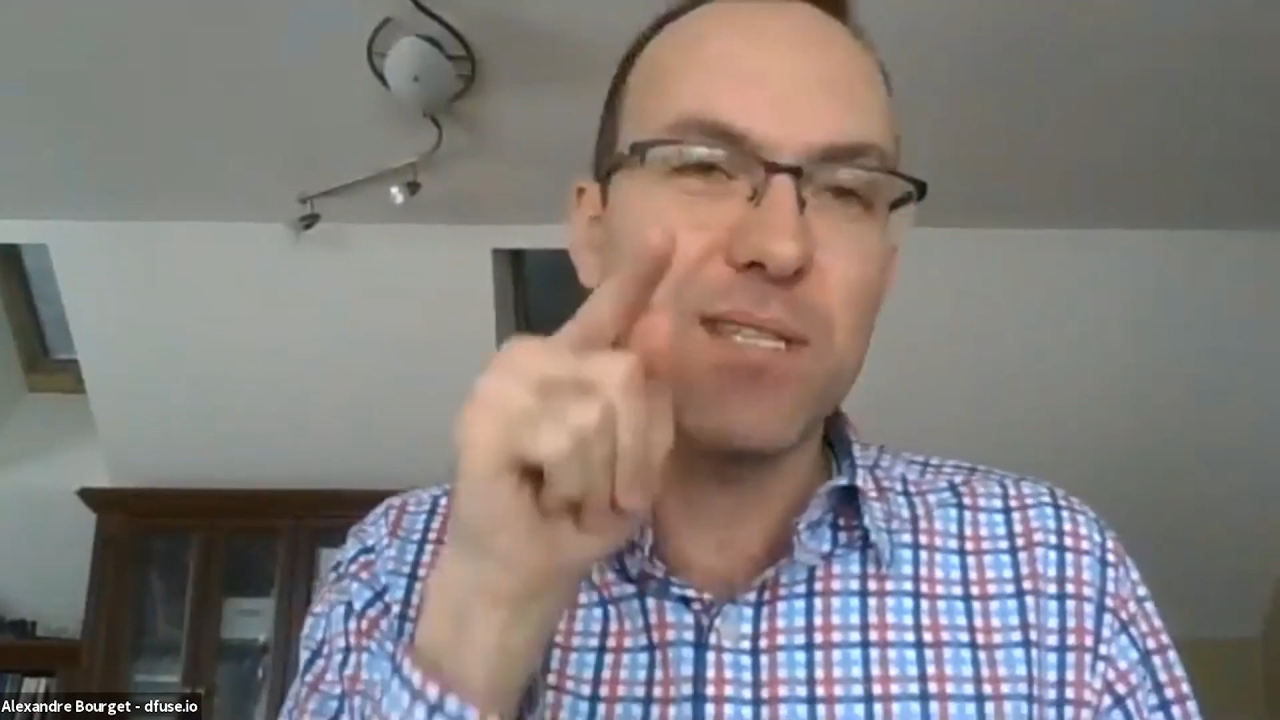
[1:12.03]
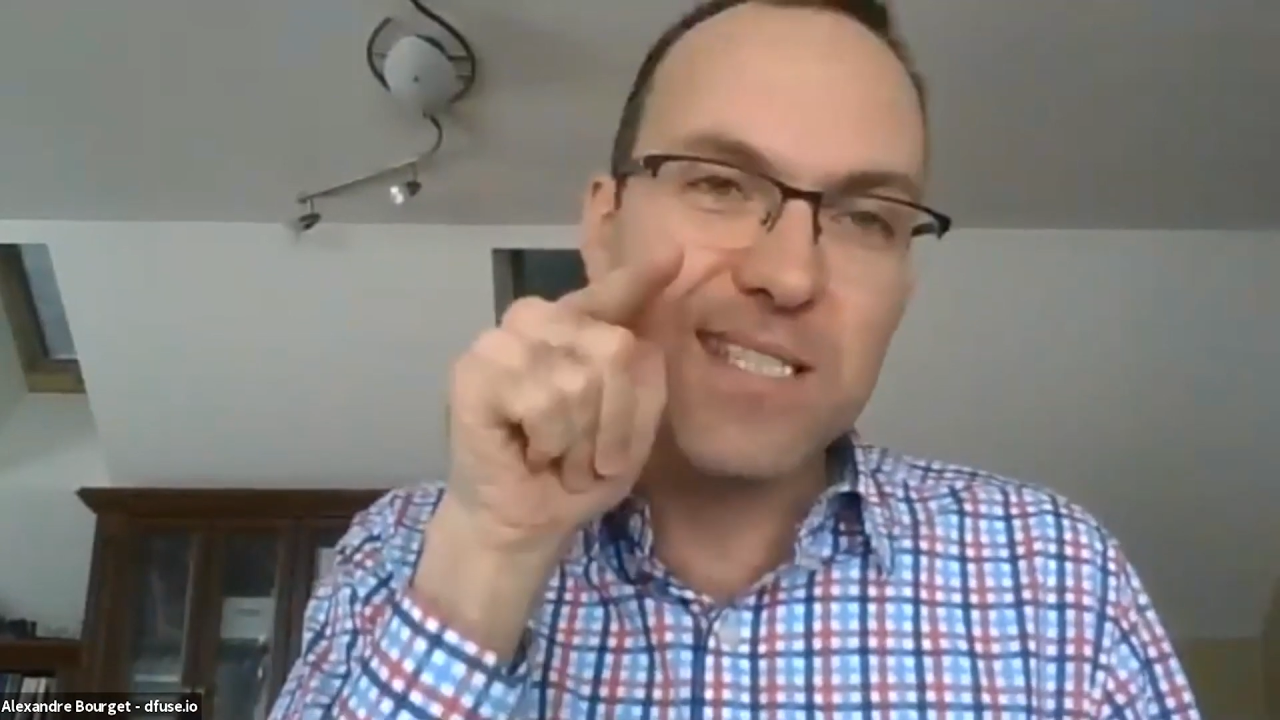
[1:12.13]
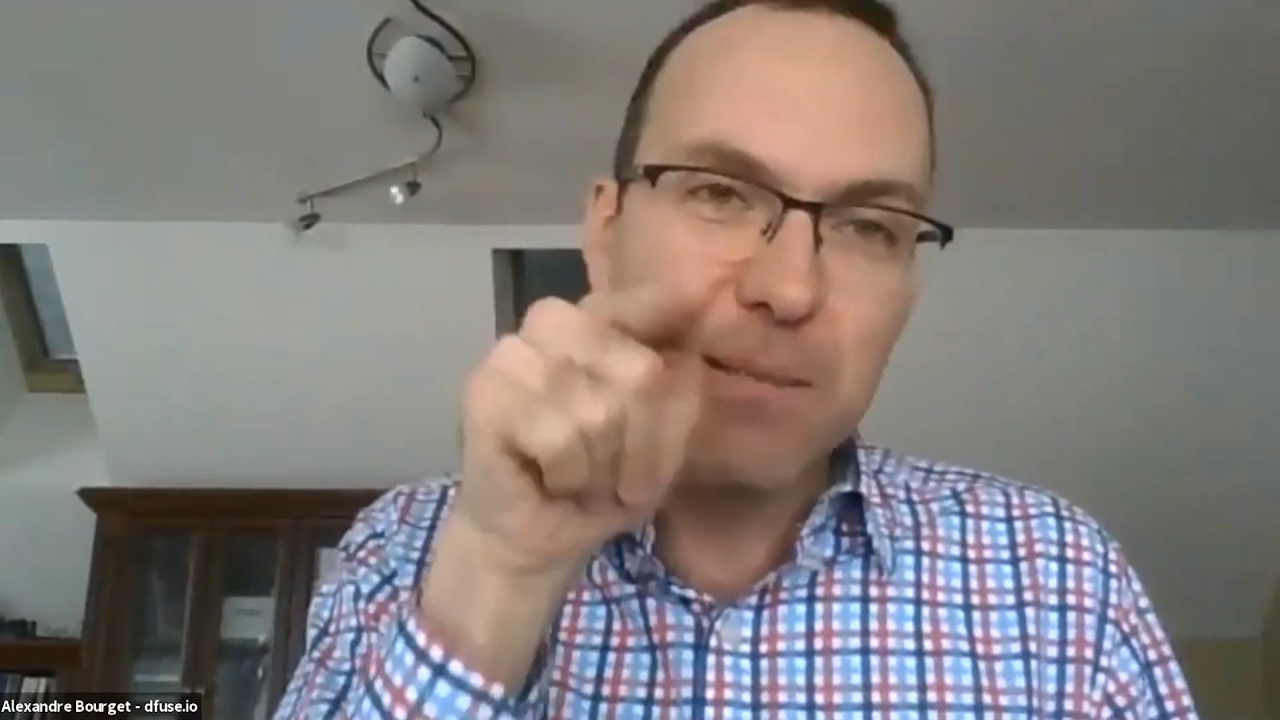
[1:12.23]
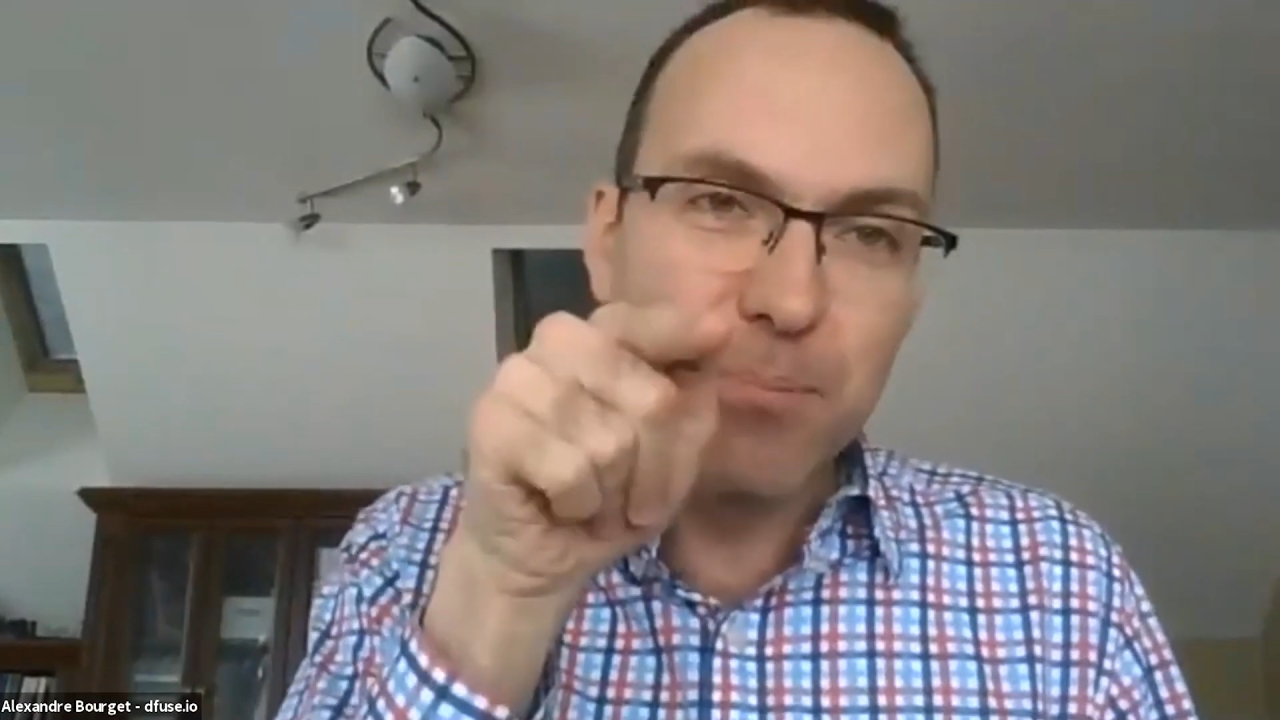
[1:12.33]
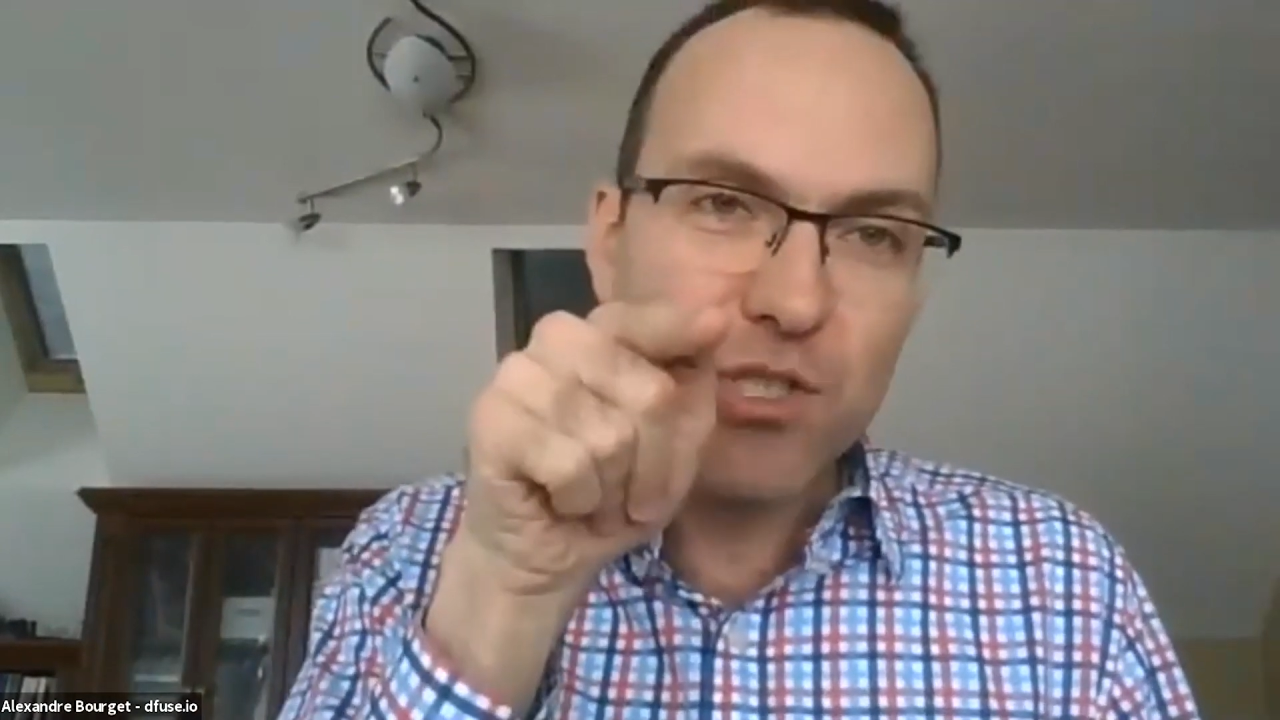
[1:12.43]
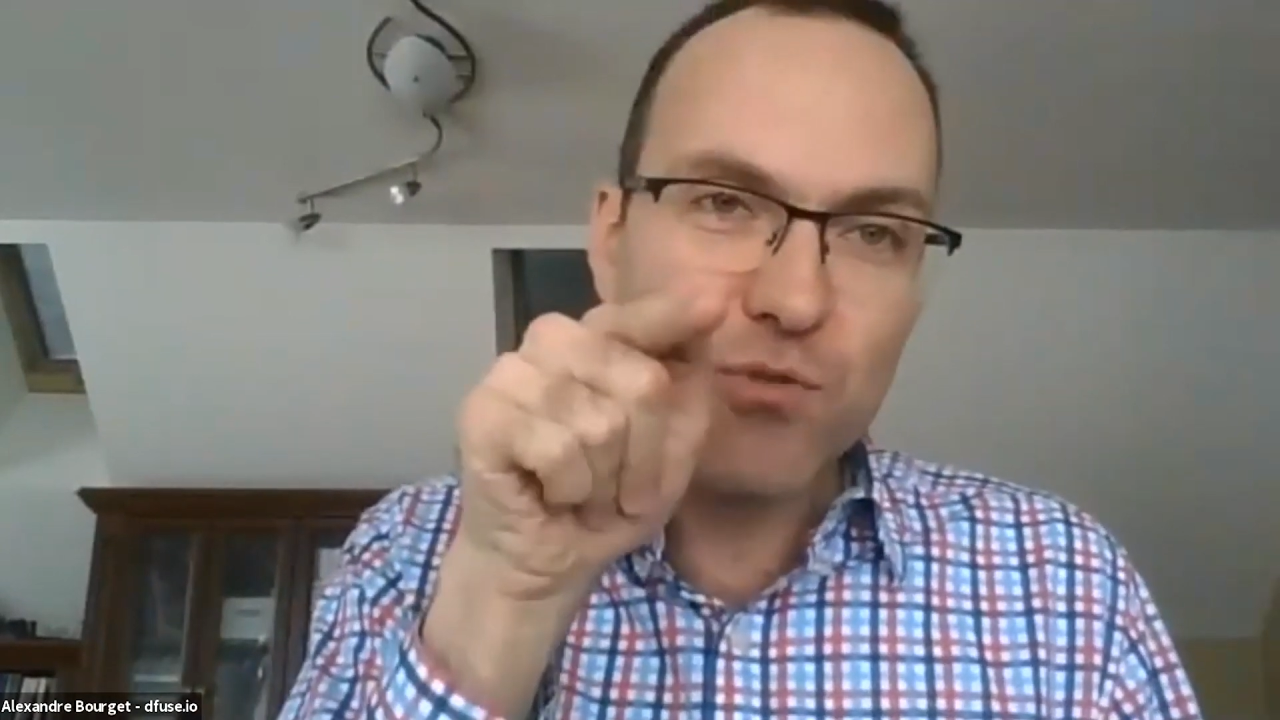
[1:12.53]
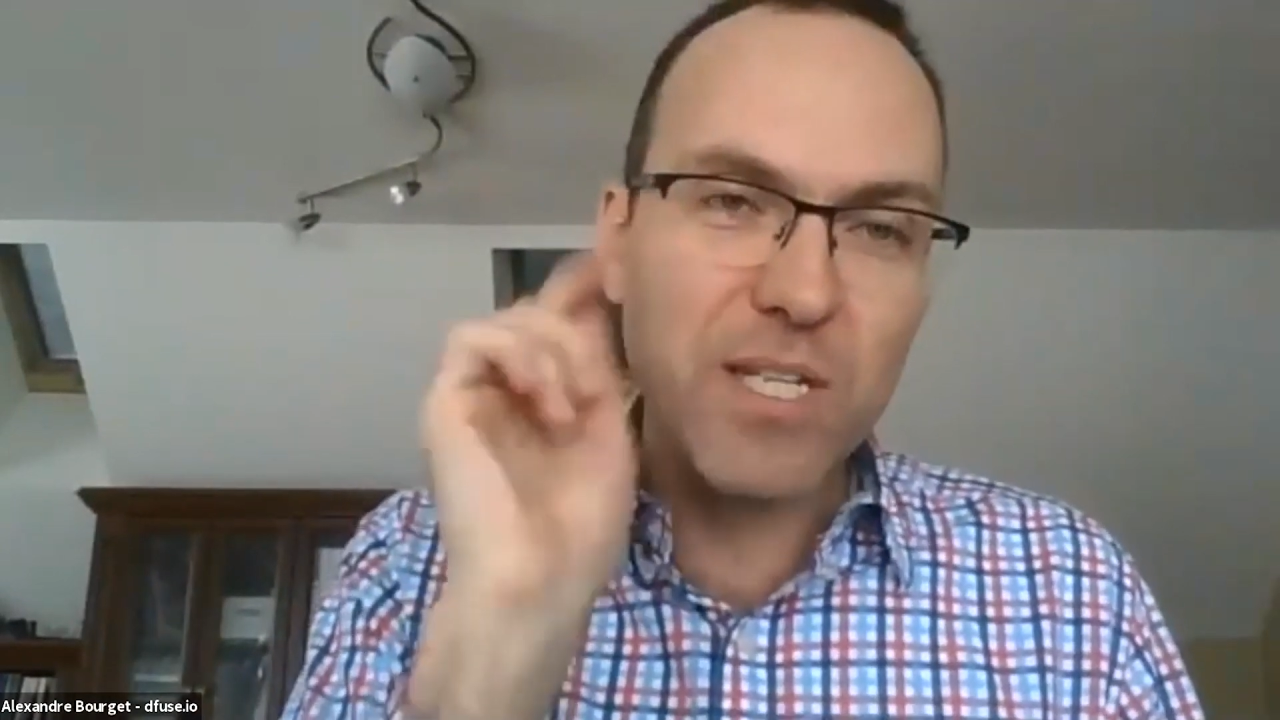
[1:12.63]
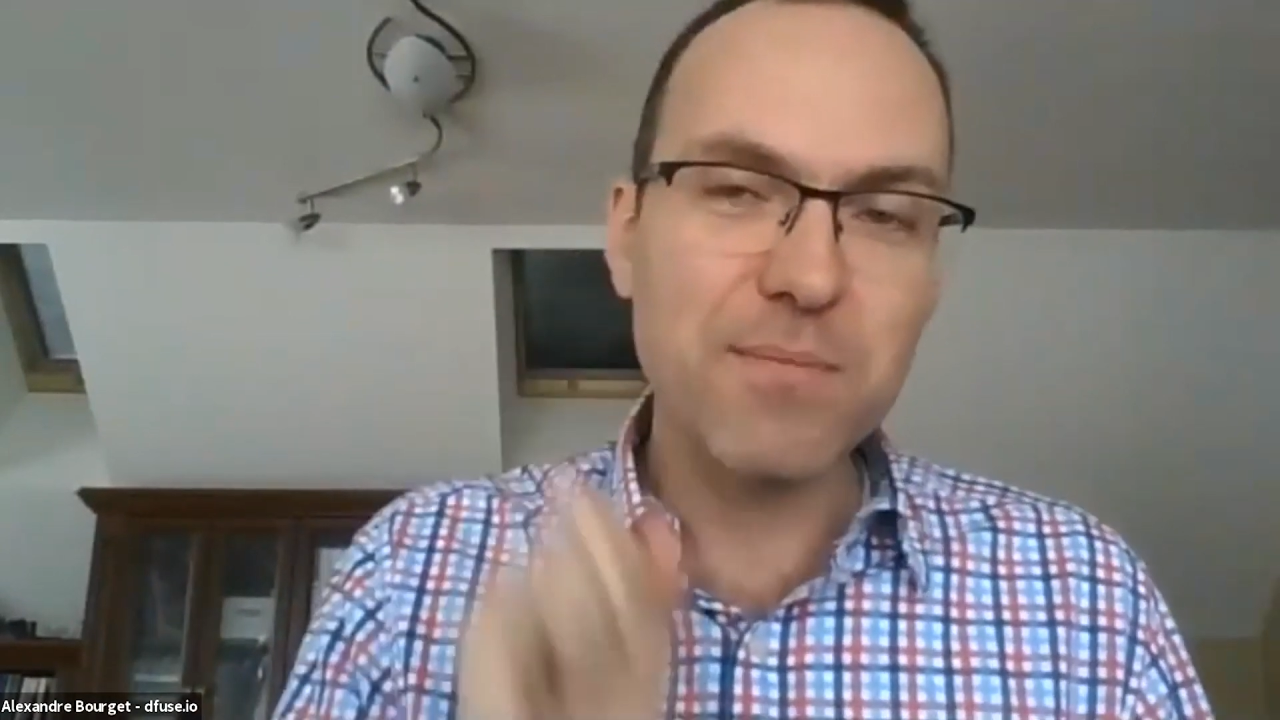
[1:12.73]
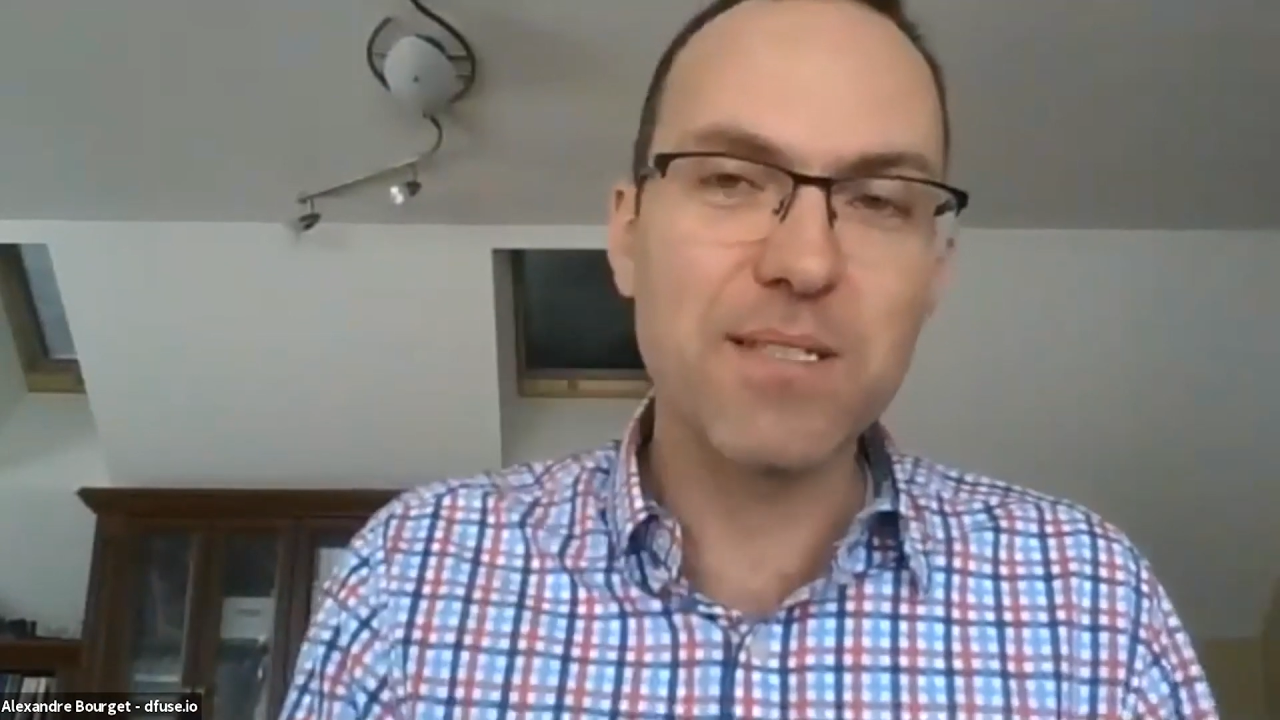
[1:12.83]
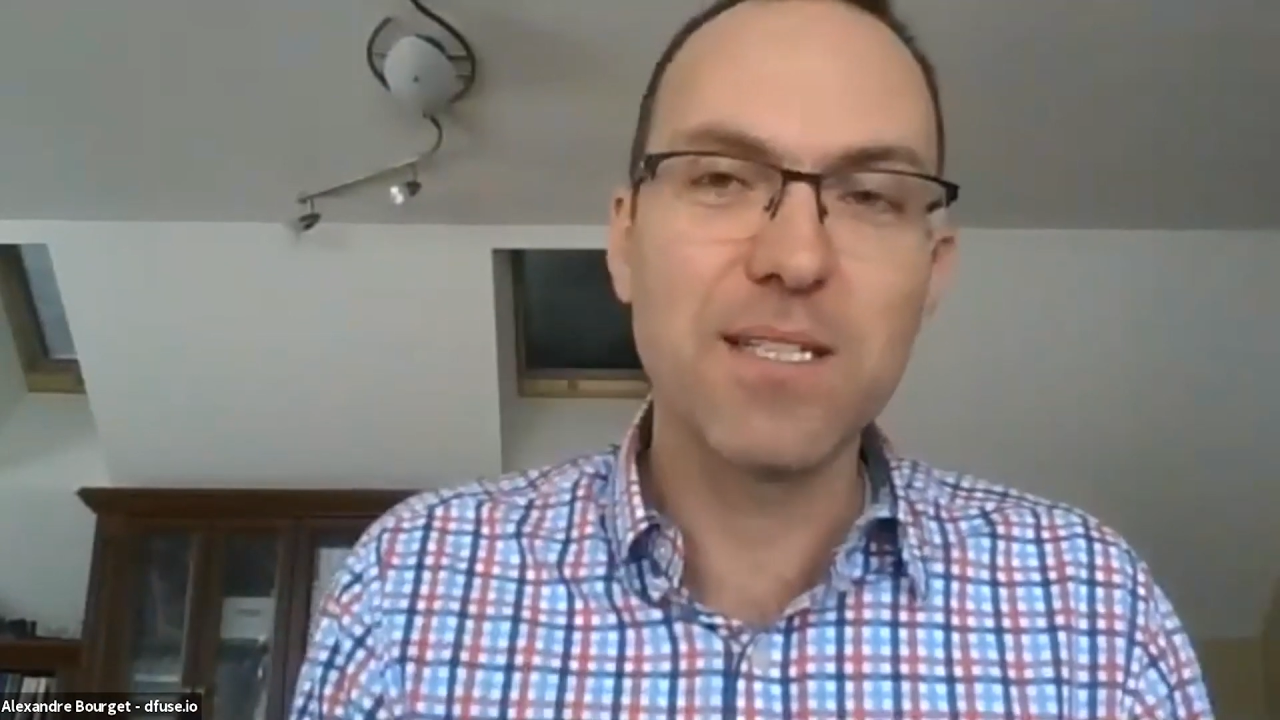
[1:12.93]
simple
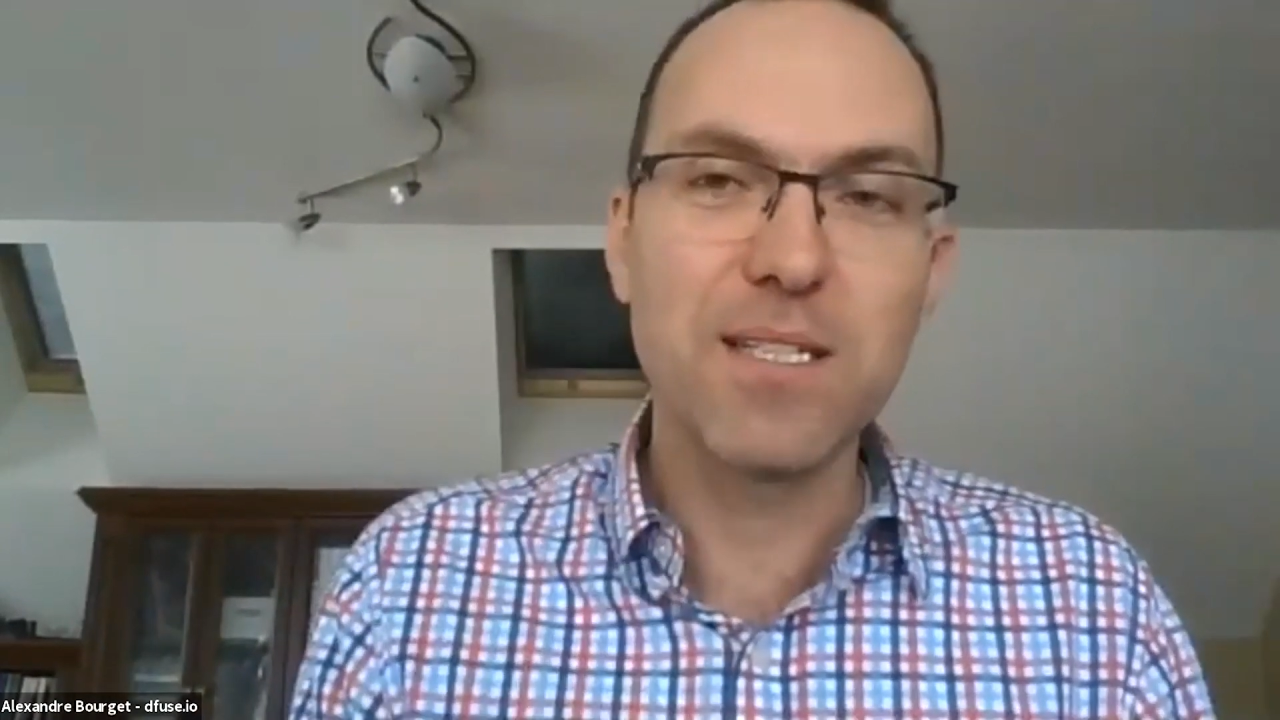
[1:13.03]
stream